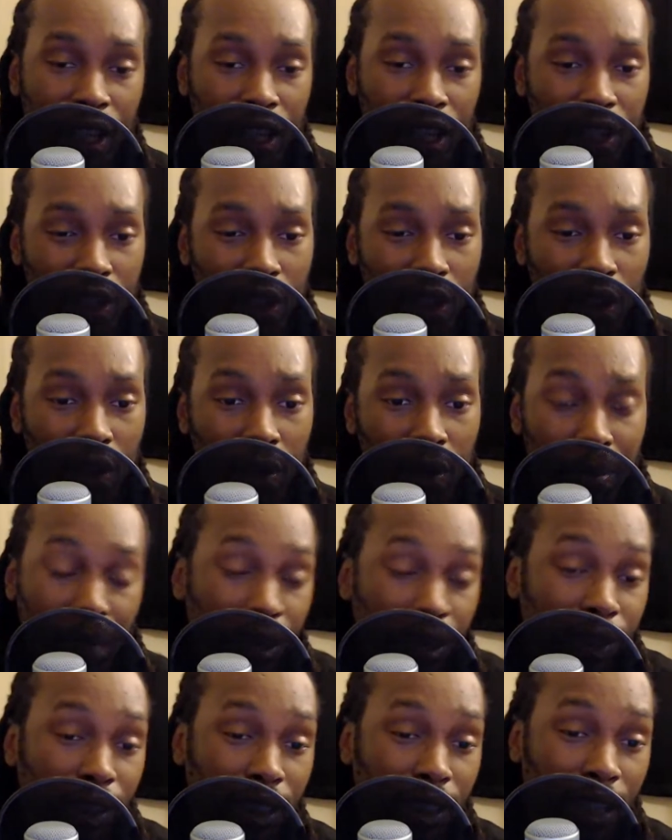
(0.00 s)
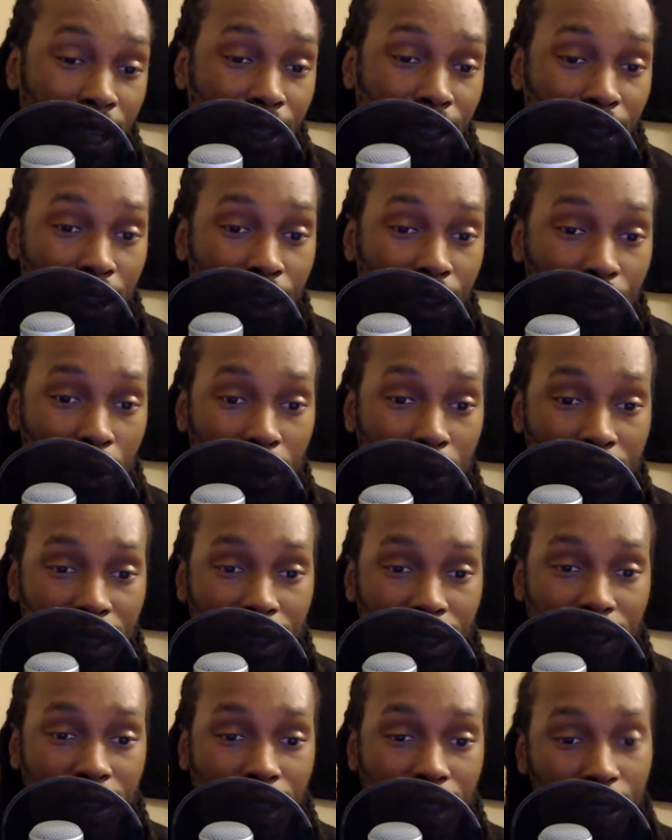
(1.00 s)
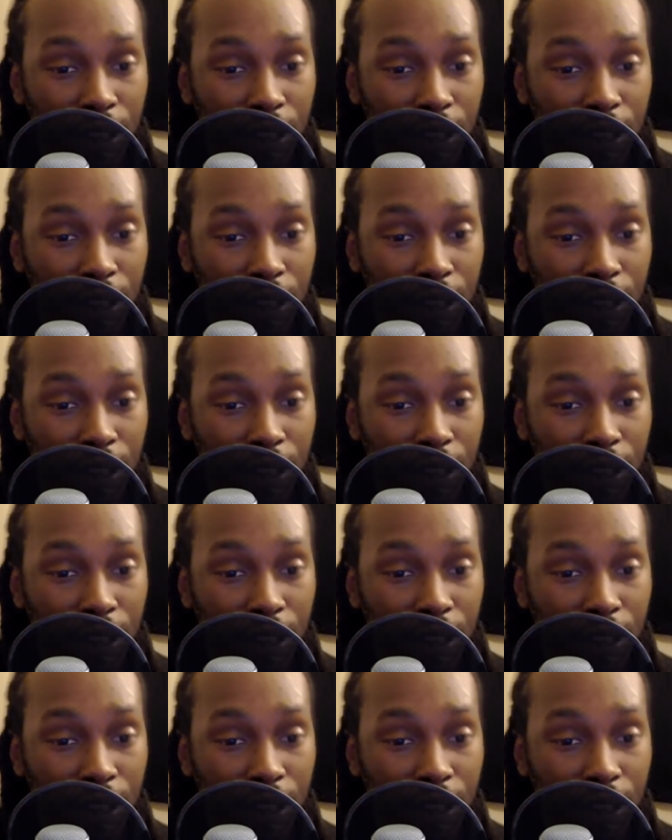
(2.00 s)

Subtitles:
and personally I thought it was a